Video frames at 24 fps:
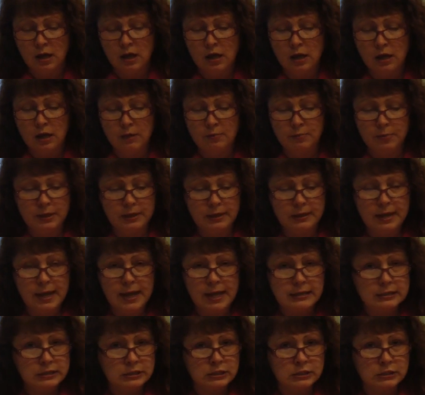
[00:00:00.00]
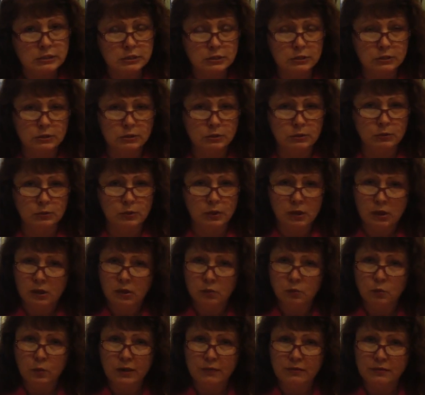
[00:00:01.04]
uh, but it has to do
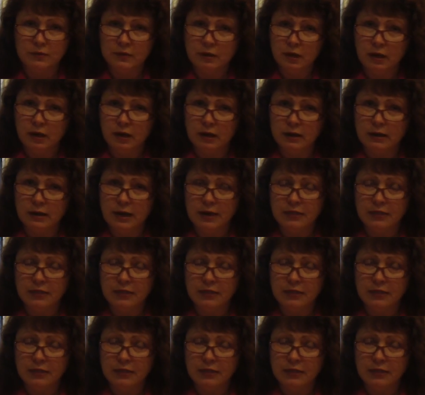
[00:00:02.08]
with, uh,